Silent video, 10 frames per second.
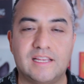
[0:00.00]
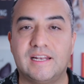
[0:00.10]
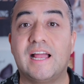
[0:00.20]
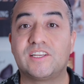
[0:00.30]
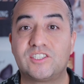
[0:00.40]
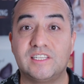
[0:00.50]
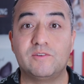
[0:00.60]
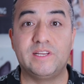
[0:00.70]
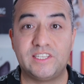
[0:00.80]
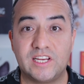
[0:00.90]
that actually
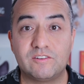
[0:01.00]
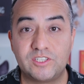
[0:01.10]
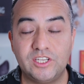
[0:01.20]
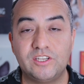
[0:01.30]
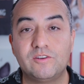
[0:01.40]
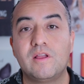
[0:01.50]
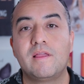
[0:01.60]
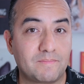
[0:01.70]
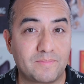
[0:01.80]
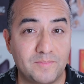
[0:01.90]
reach out to you
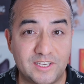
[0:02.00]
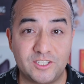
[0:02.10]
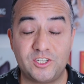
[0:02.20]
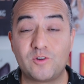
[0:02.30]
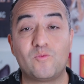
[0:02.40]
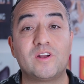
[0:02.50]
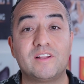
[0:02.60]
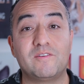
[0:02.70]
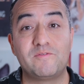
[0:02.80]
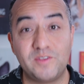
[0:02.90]
because you're one
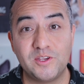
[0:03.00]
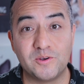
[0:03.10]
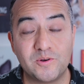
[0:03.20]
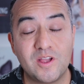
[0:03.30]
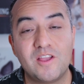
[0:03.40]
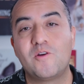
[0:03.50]
of a few